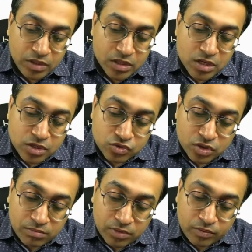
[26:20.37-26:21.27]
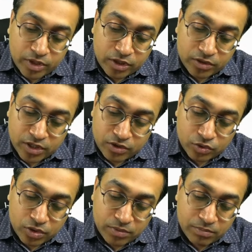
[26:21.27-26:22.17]
So number one thing to
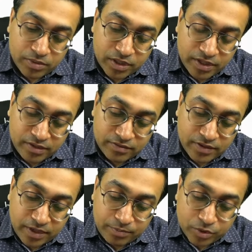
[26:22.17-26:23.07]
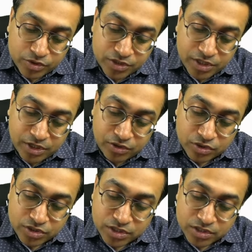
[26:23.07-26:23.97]
remember is that posterior
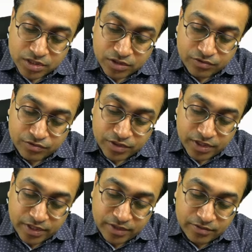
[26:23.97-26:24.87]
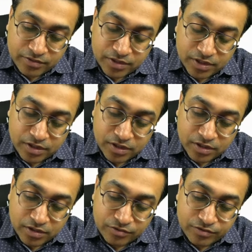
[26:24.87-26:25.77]
interosseous nerve is the
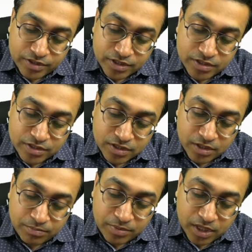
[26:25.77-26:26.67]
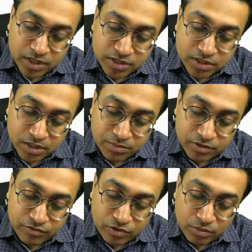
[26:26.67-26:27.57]
nerve which is a branch coming
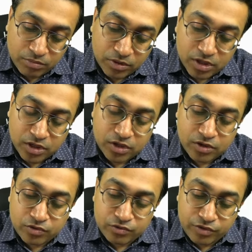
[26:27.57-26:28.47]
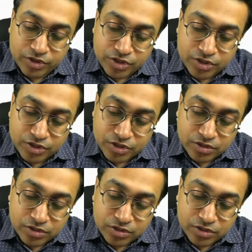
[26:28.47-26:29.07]
from which